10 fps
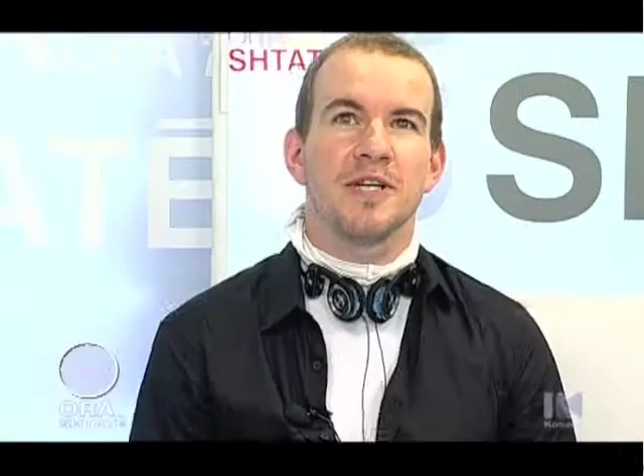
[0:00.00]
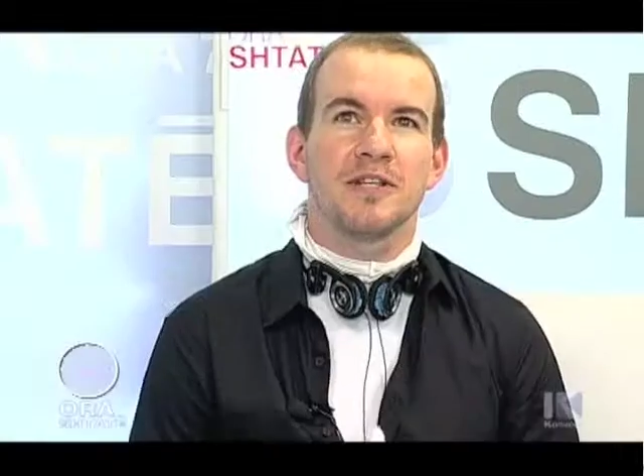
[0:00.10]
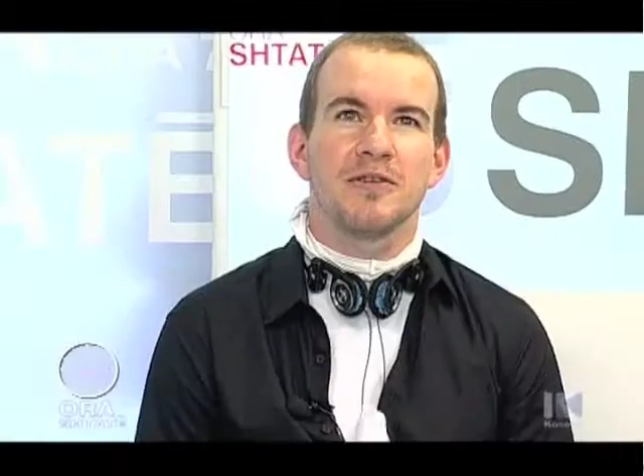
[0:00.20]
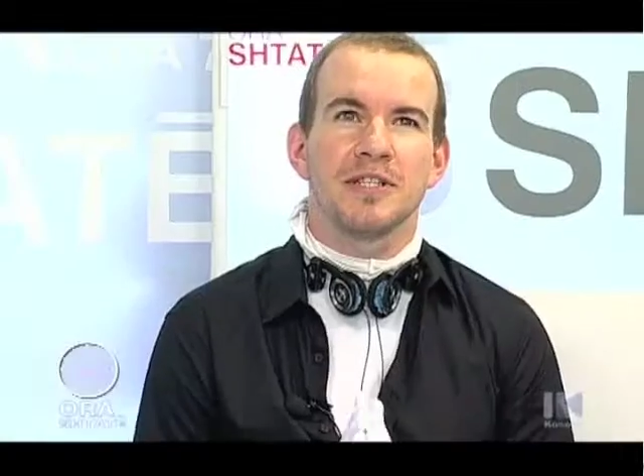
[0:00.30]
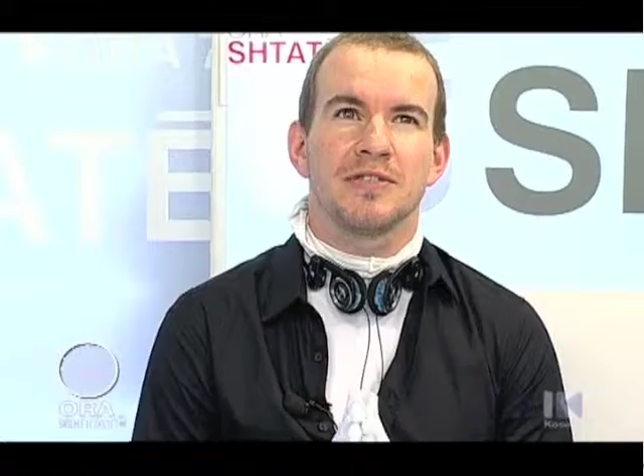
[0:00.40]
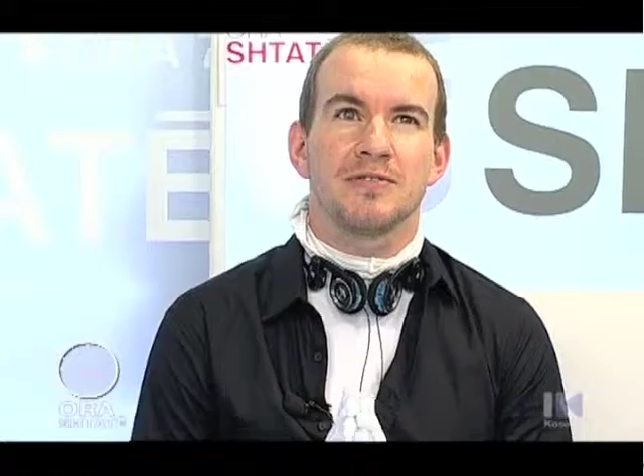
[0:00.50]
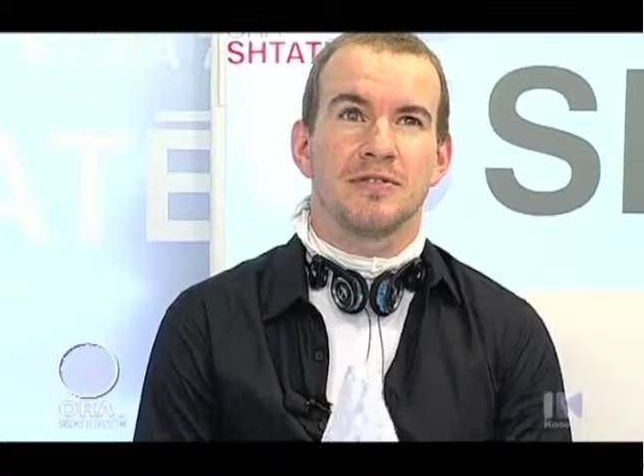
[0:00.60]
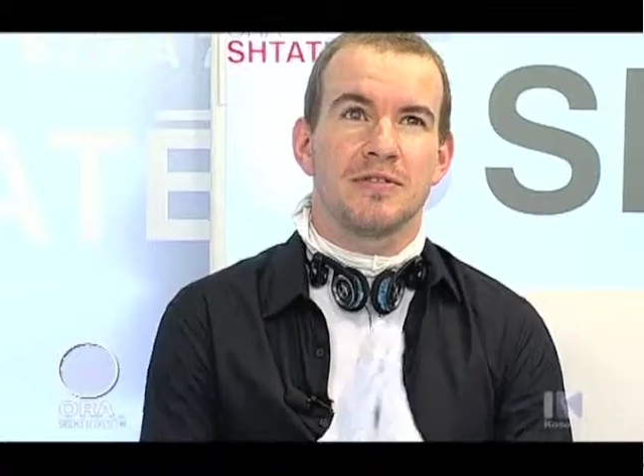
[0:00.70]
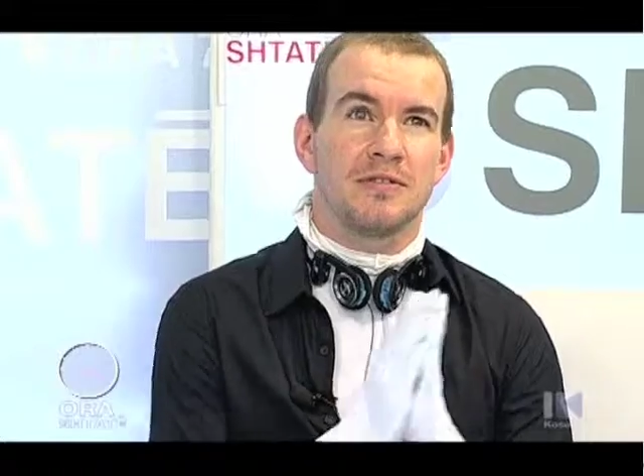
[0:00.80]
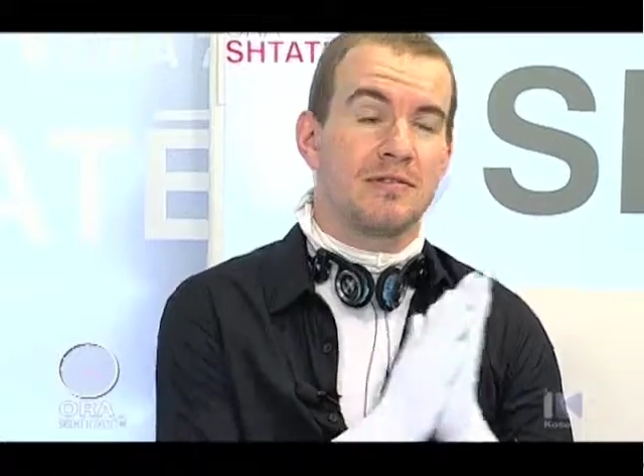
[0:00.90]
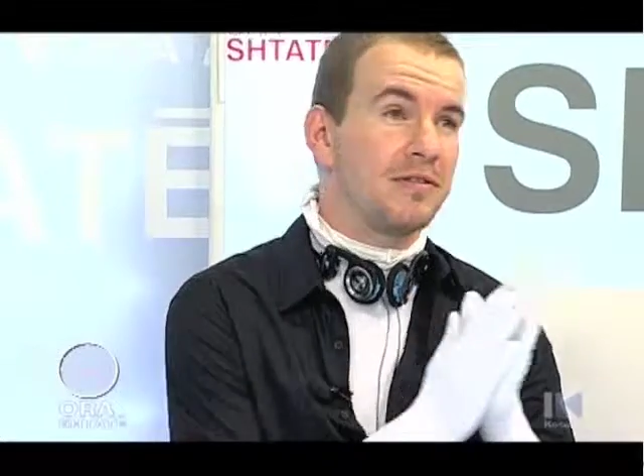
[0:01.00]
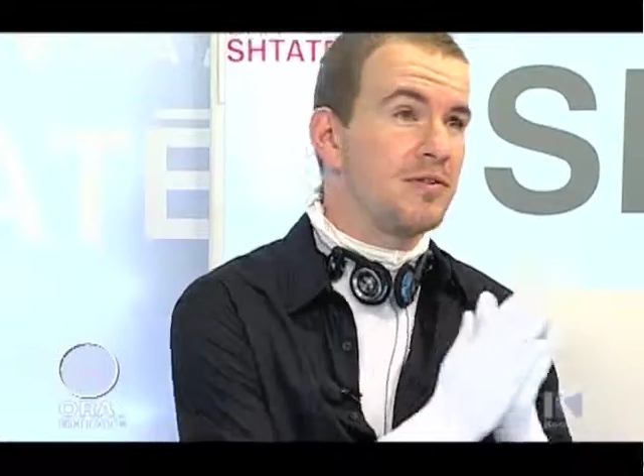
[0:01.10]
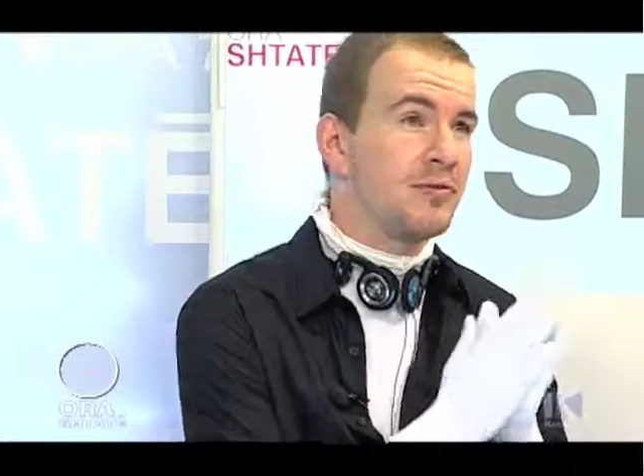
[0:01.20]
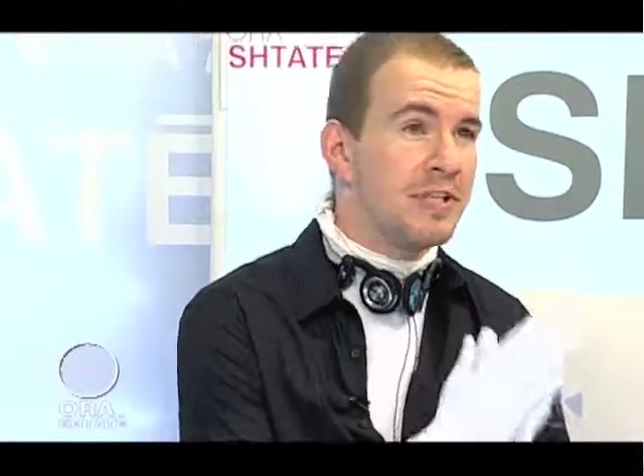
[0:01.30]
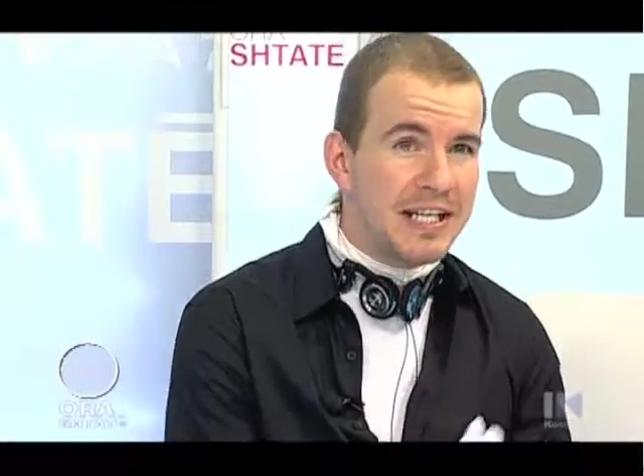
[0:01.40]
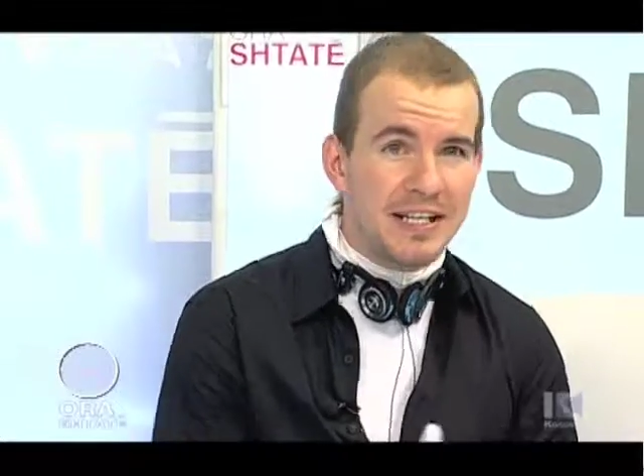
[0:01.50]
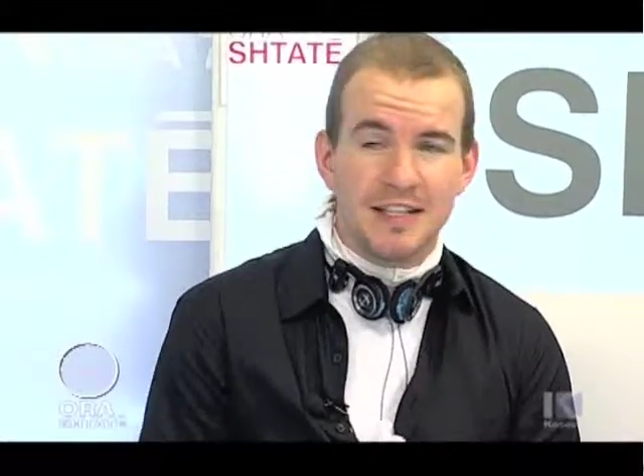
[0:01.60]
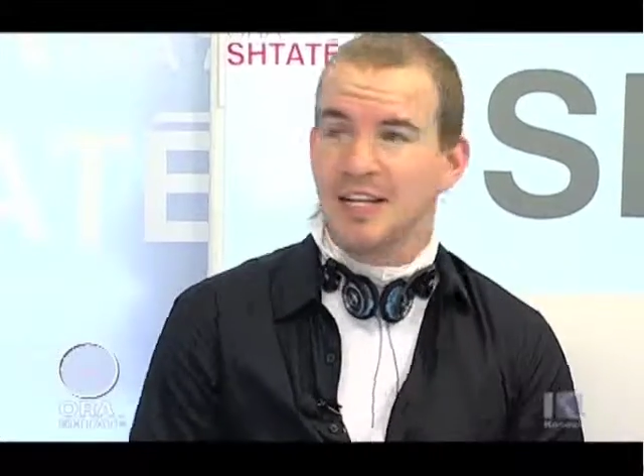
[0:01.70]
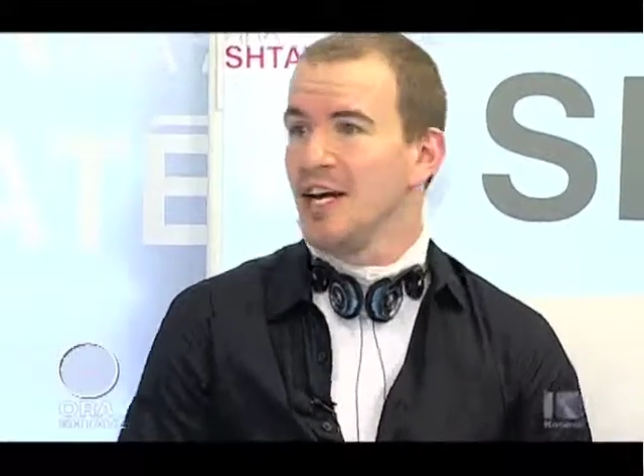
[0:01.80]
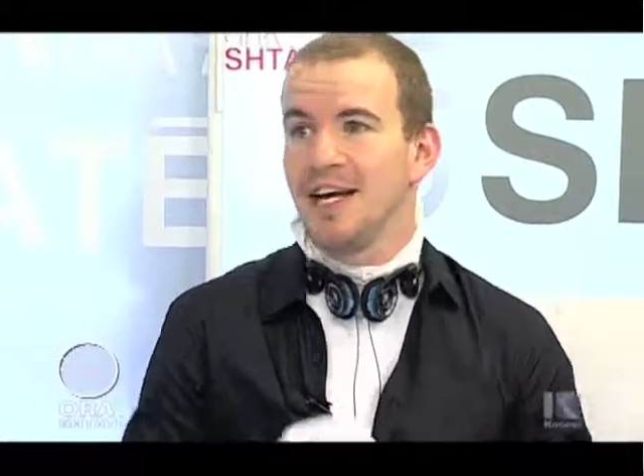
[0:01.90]
are going to
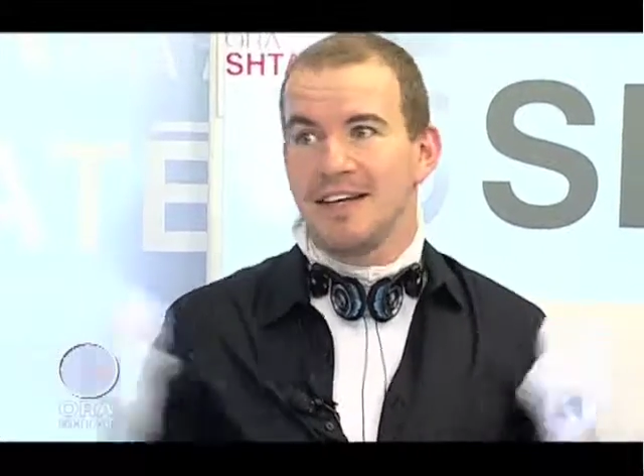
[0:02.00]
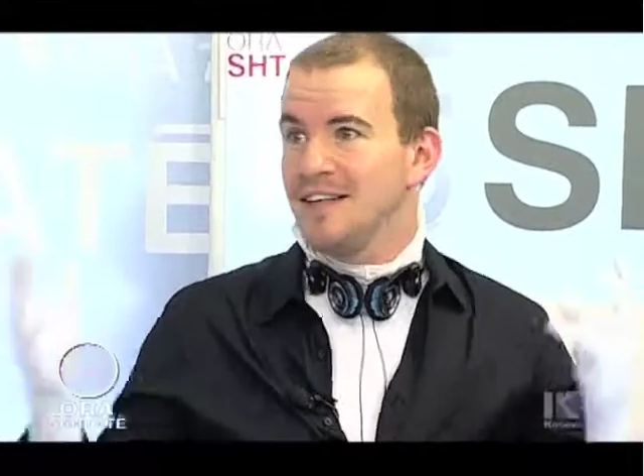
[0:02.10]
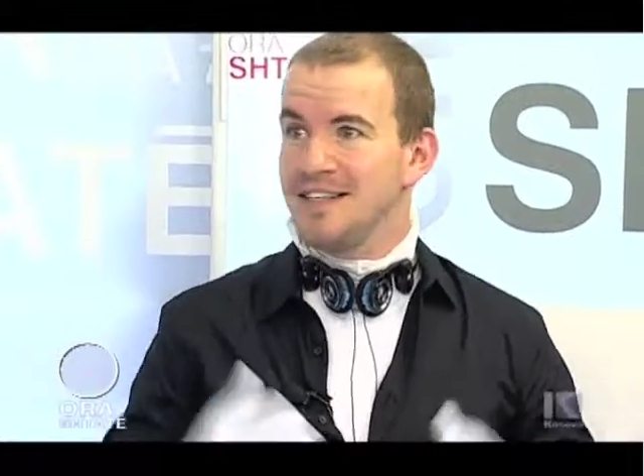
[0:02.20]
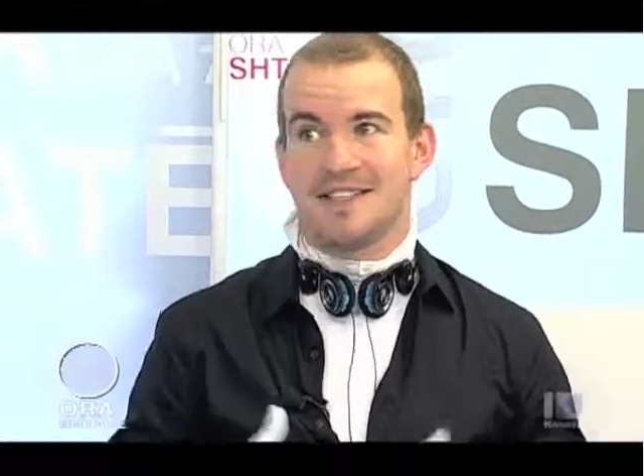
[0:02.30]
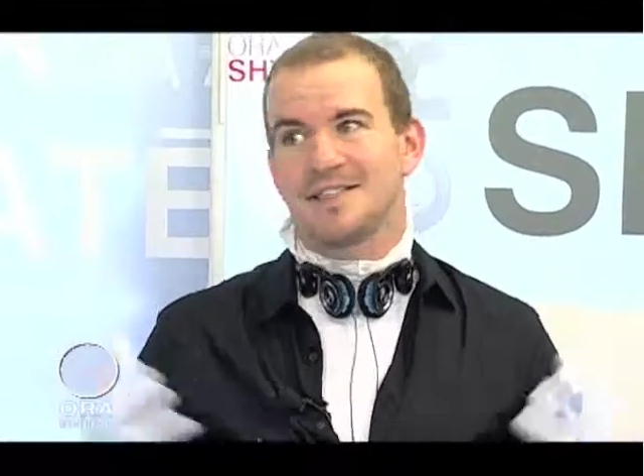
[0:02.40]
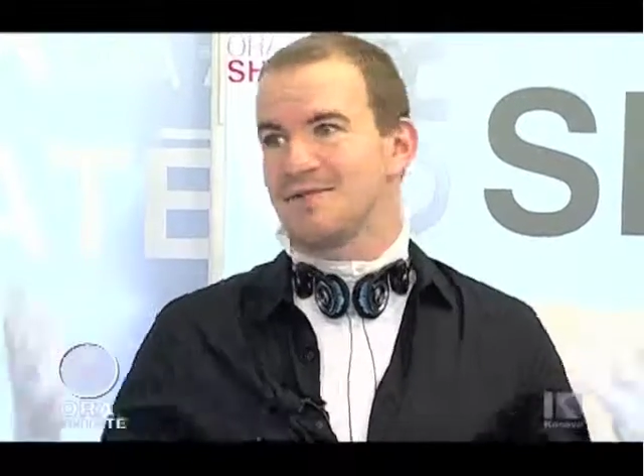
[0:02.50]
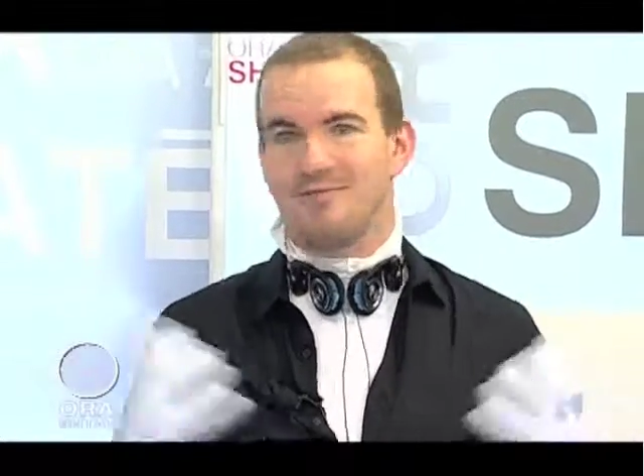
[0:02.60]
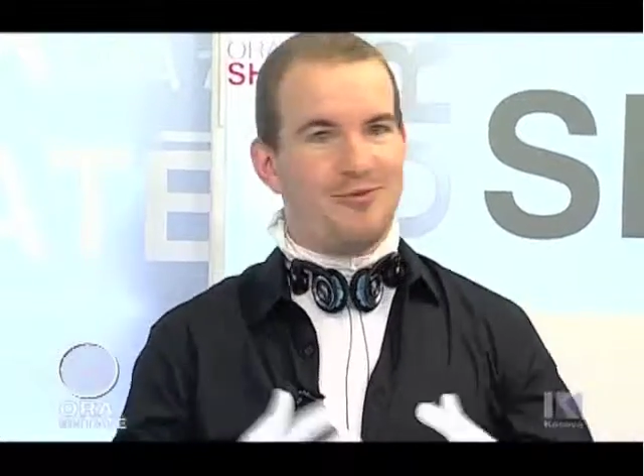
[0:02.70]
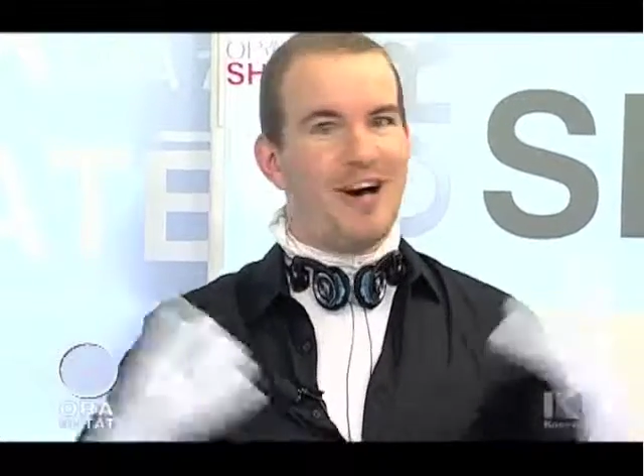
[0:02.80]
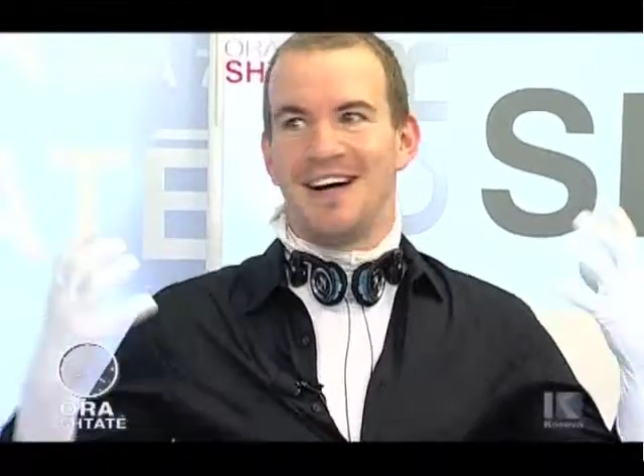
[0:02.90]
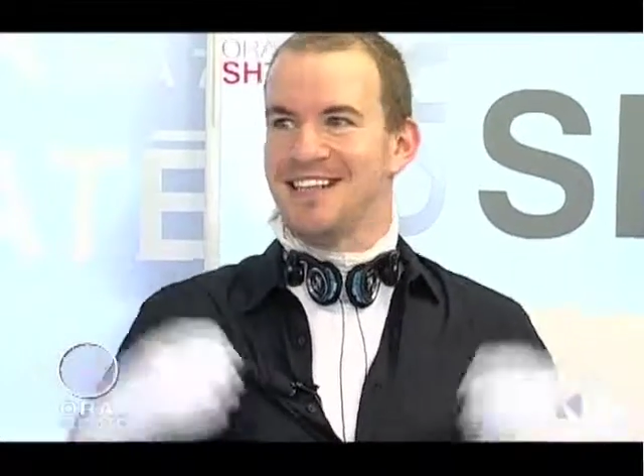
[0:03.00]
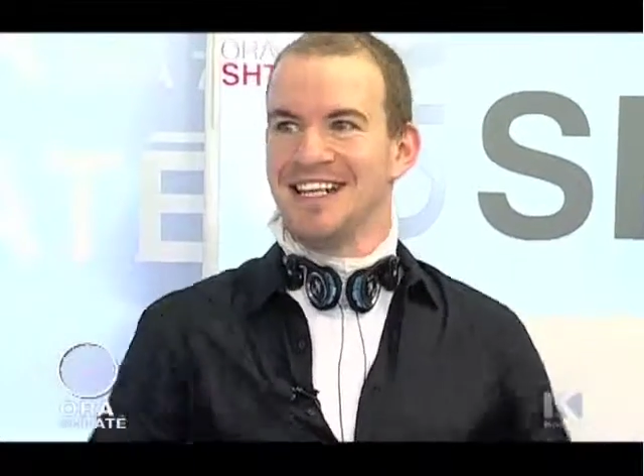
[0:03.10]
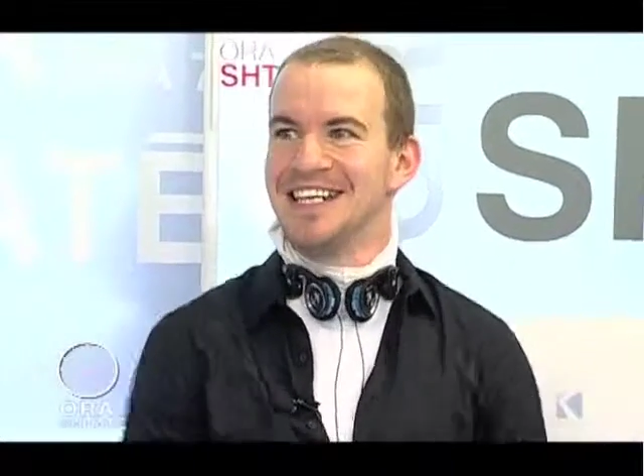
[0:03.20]
Korea. It's So it's